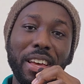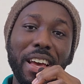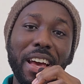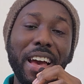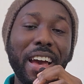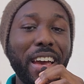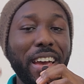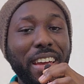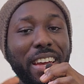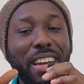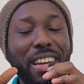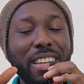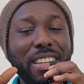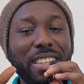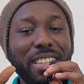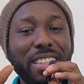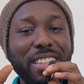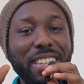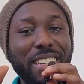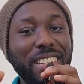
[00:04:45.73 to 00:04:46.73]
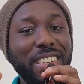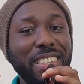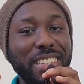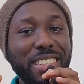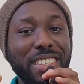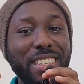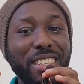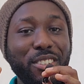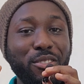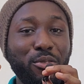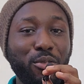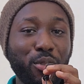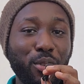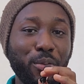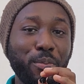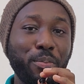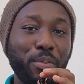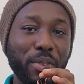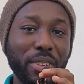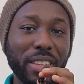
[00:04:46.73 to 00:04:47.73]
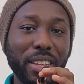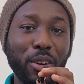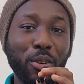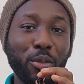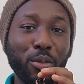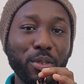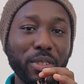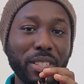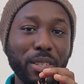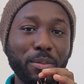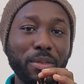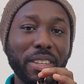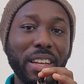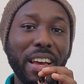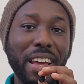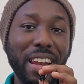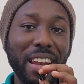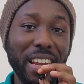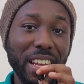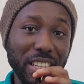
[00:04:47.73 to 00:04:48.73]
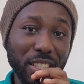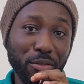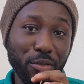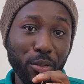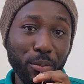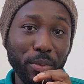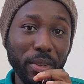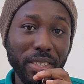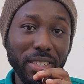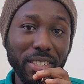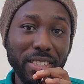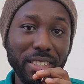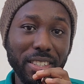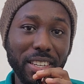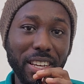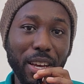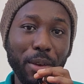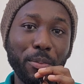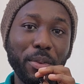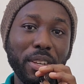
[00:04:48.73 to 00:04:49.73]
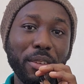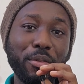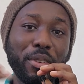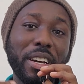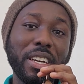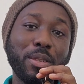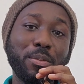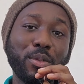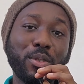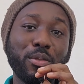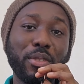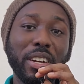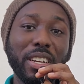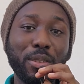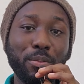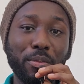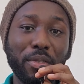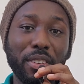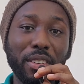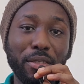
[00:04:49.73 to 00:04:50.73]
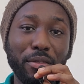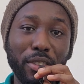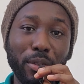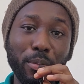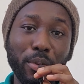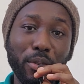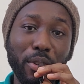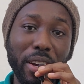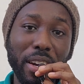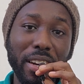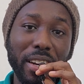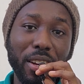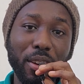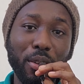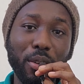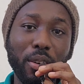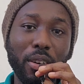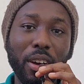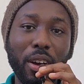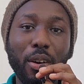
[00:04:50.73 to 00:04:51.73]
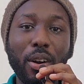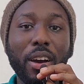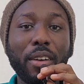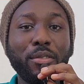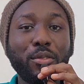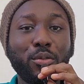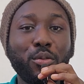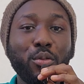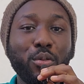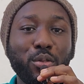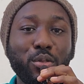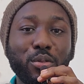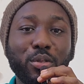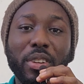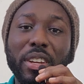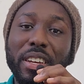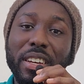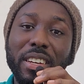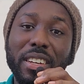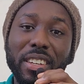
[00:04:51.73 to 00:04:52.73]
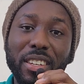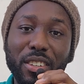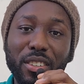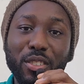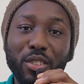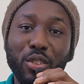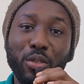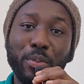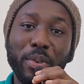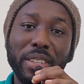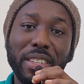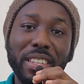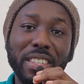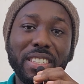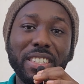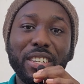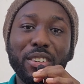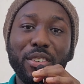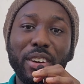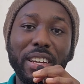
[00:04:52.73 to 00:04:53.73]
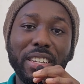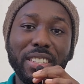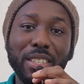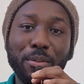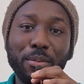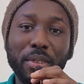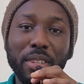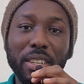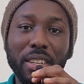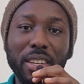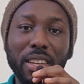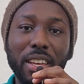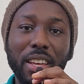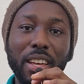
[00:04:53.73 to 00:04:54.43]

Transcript: I didn't drop the concepts that I learned from it. I mean, if you ask me to write VB right now, I'll have to go to the documentation and write something.